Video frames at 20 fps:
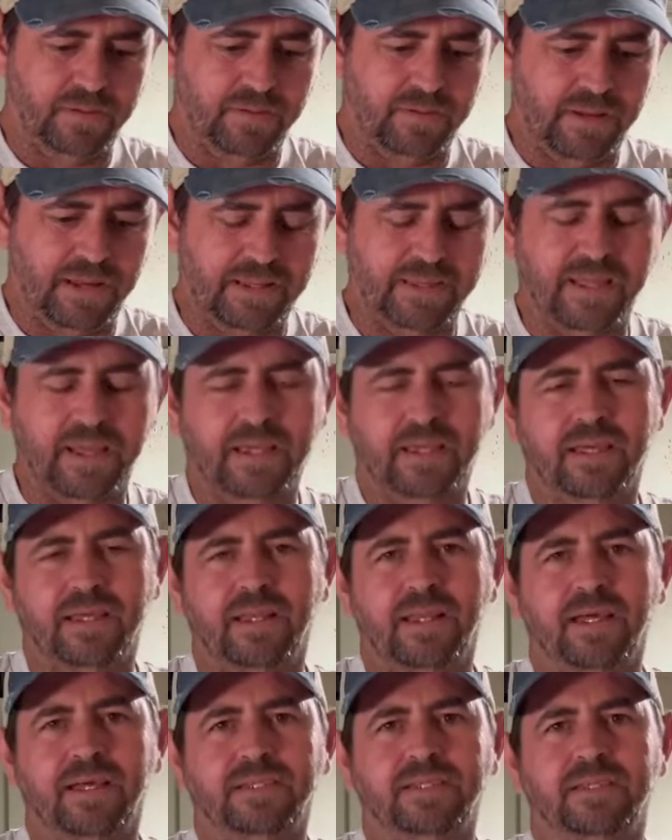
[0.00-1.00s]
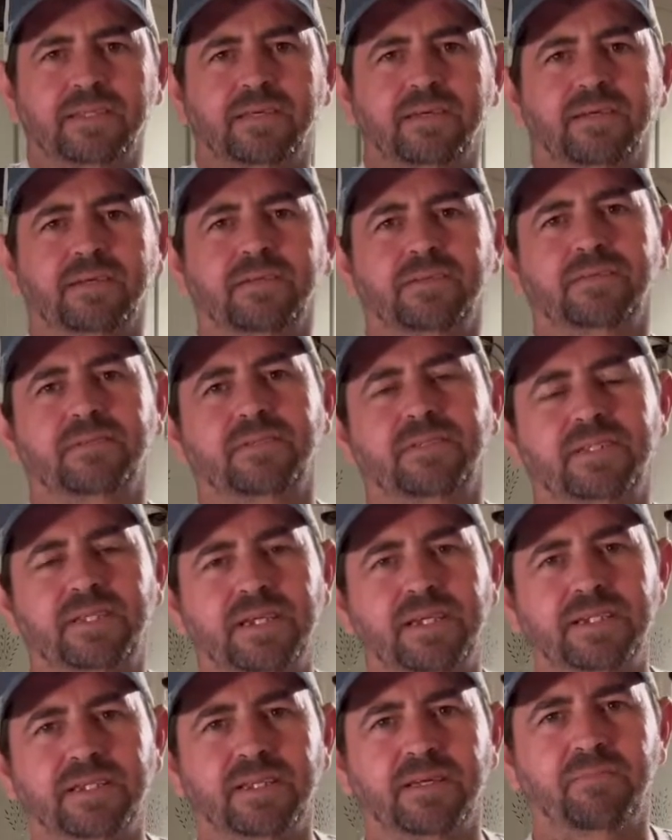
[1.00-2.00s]
I think it lets the
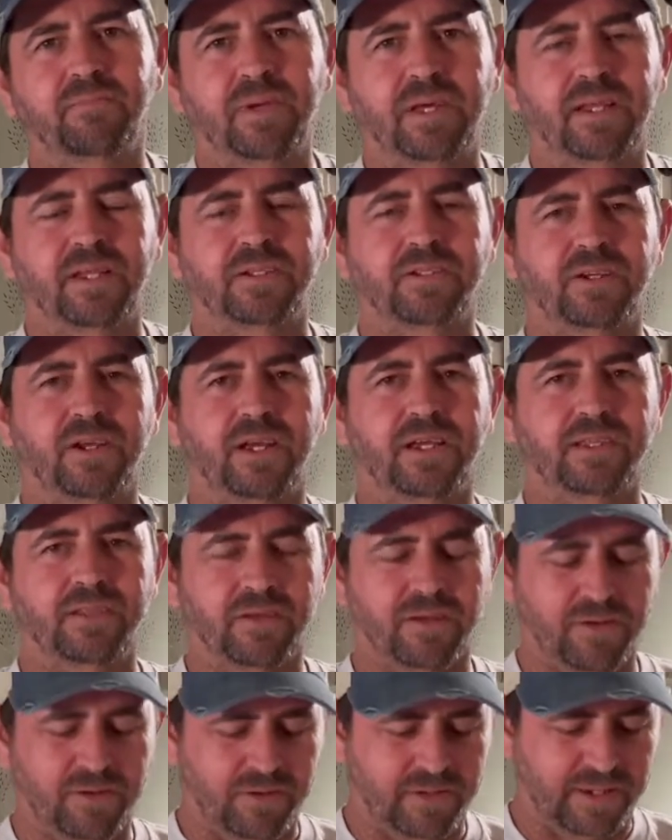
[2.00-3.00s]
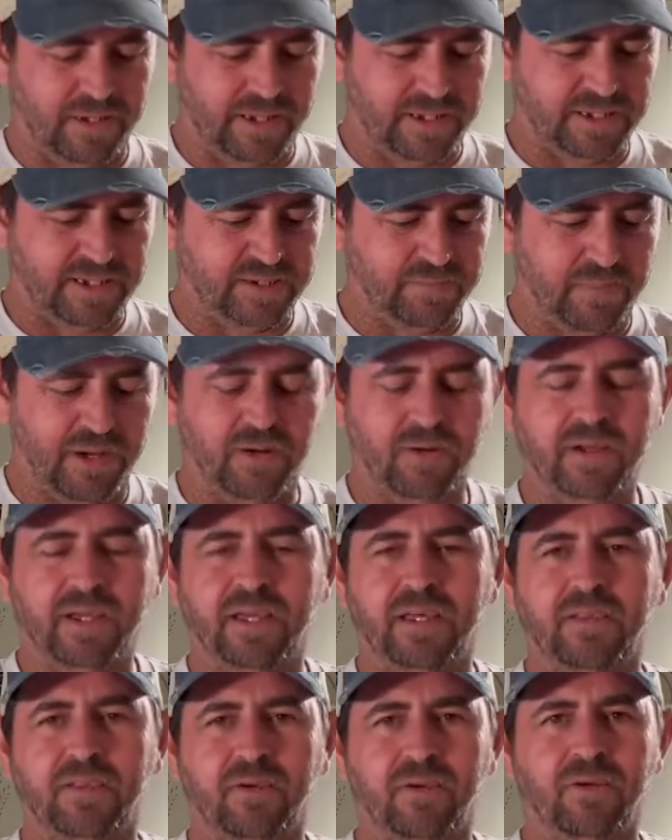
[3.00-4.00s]
seasoning penetrate through and lets smoke
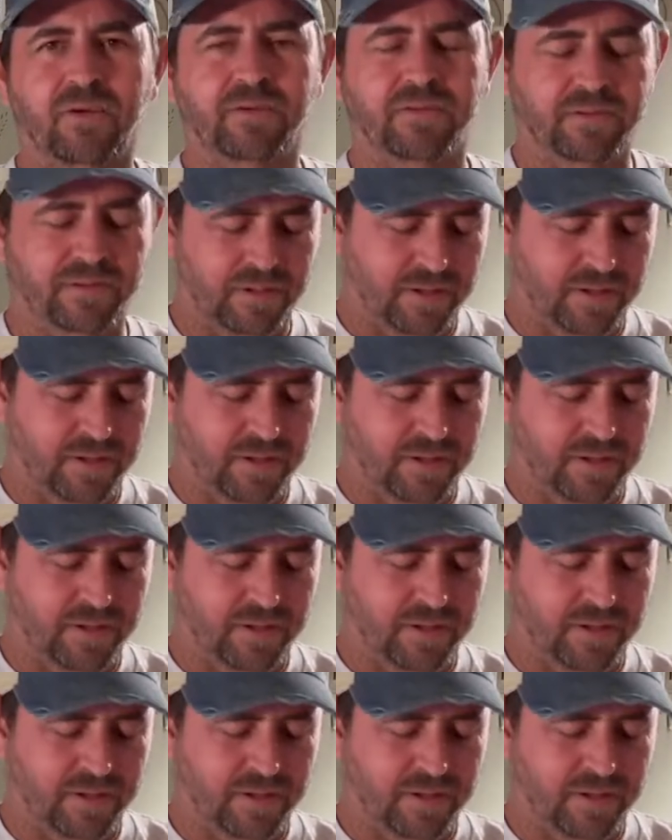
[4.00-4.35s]
get through it.